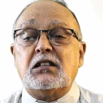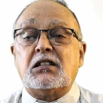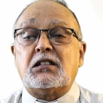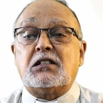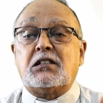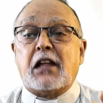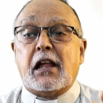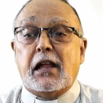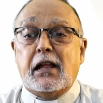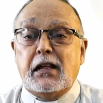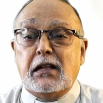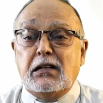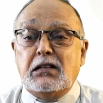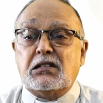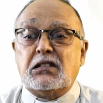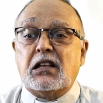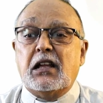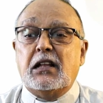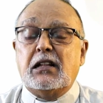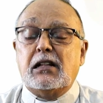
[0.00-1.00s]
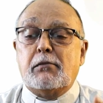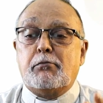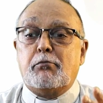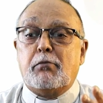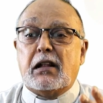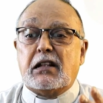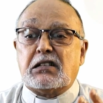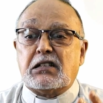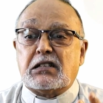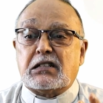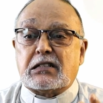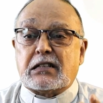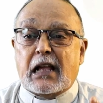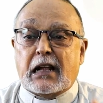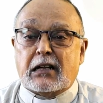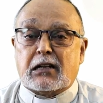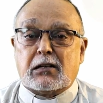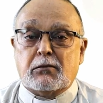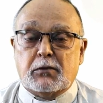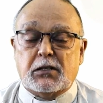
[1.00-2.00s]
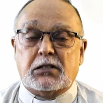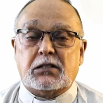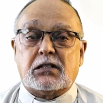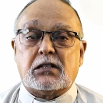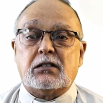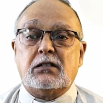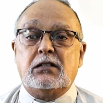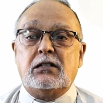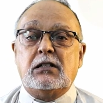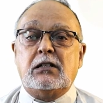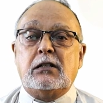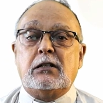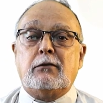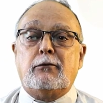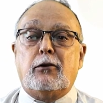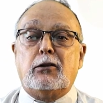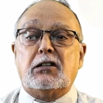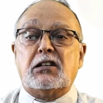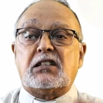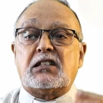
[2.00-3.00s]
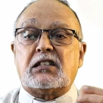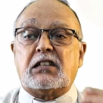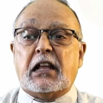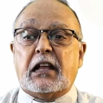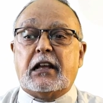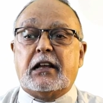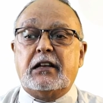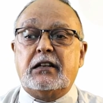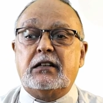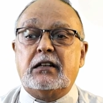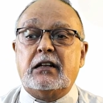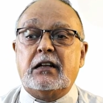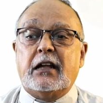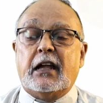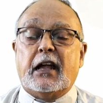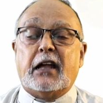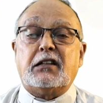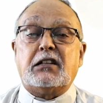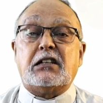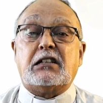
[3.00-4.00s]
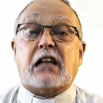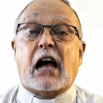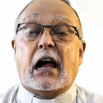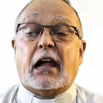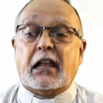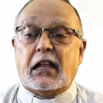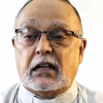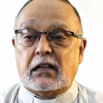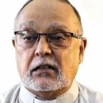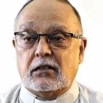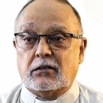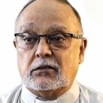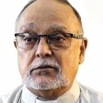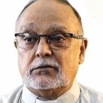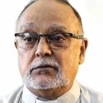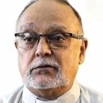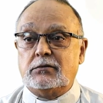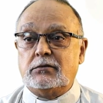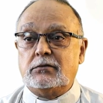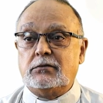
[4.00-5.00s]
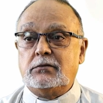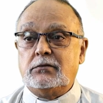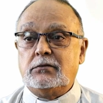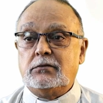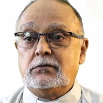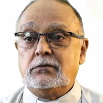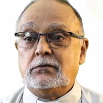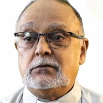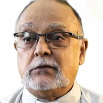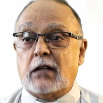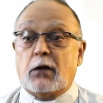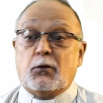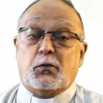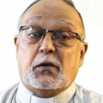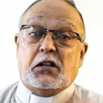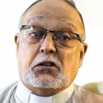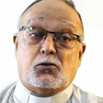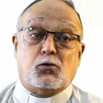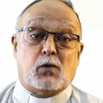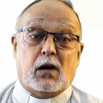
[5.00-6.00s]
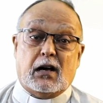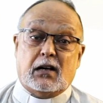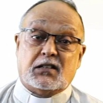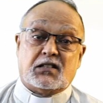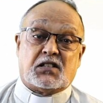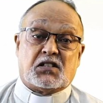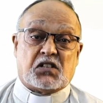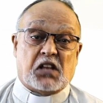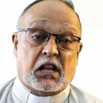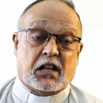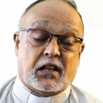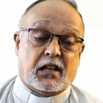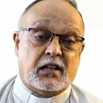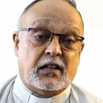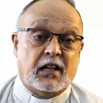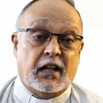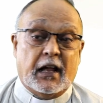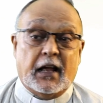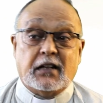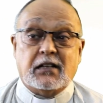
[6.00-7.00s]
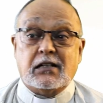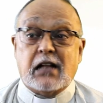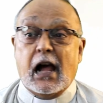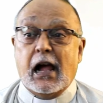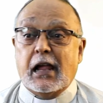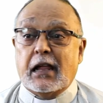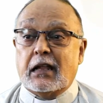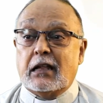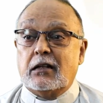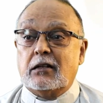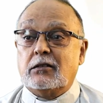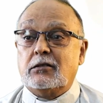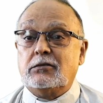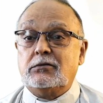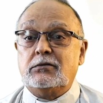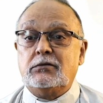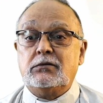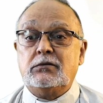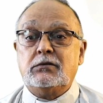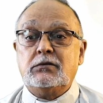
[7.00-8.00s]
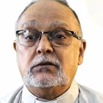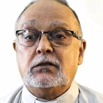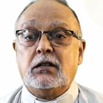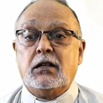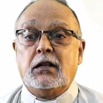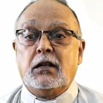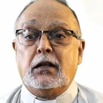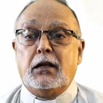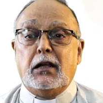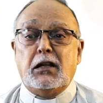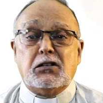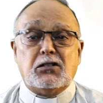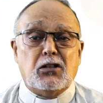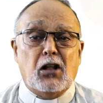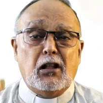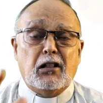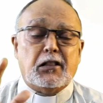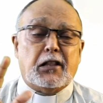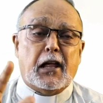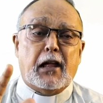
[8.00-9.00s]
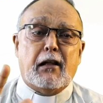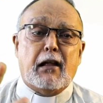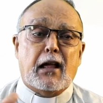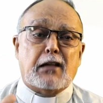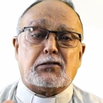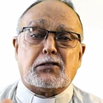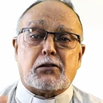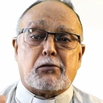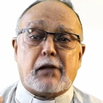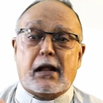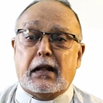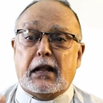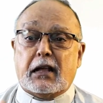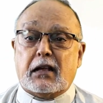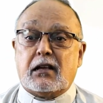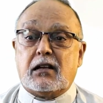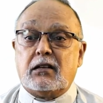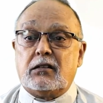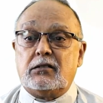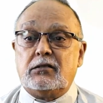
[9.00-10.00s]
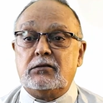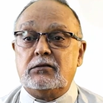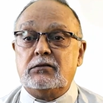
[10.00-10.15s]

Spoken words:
stays in the Blessed Sacrament for the sick and the dying. And we too are sick and dying. He is not there as a relic,